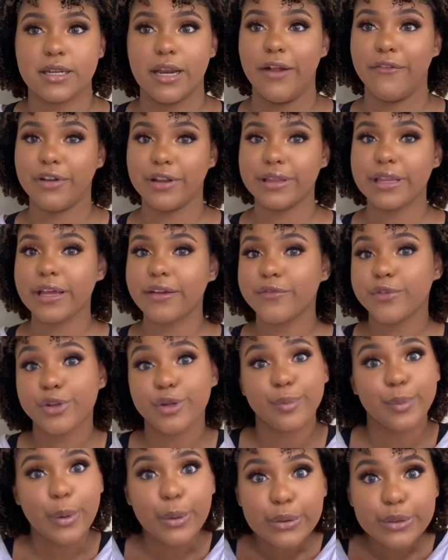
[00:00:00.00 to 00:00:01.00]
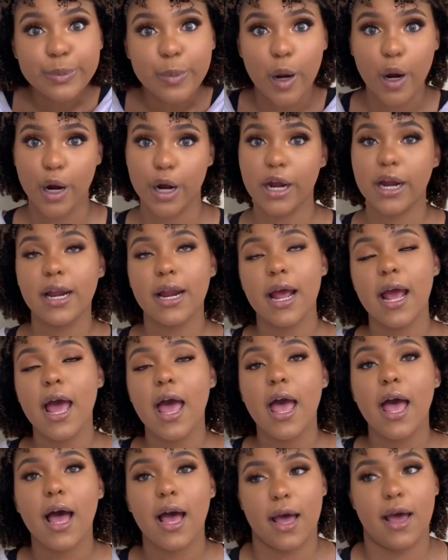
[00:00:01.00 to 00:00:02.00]
And everything, for the most part,
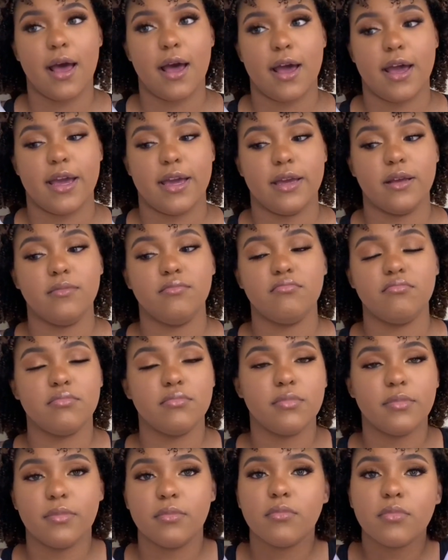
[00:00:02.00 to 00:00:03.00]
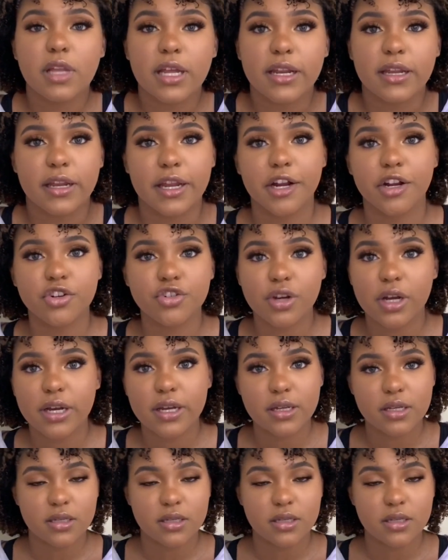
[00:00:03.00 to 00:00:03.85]
I let it air dry.